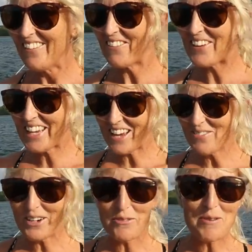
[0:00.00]
When we
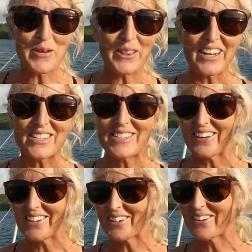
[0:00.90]
came here, we'd been like
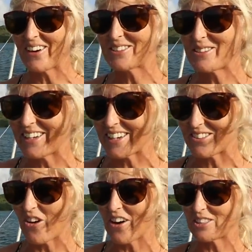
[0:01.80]
sailing across
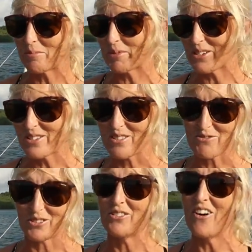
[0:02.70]
like lots of places
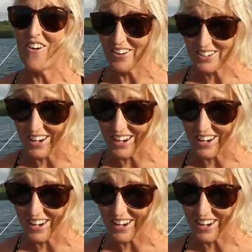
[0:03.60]
for a long